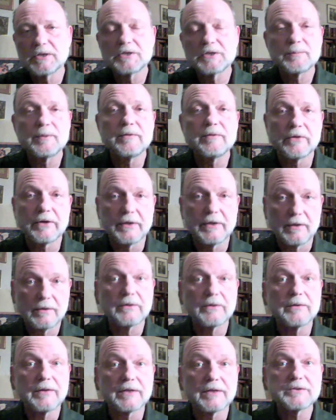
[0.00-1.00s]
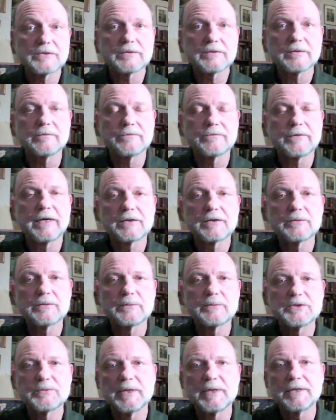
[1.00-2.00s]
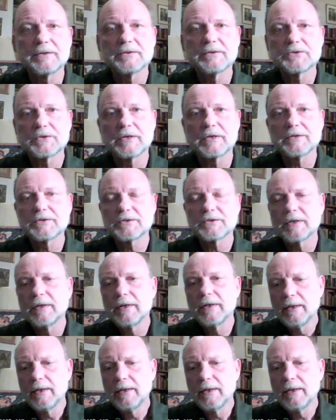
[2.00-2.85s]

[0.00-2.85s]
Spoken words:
let's be very clear, that's in fact what's being discussed.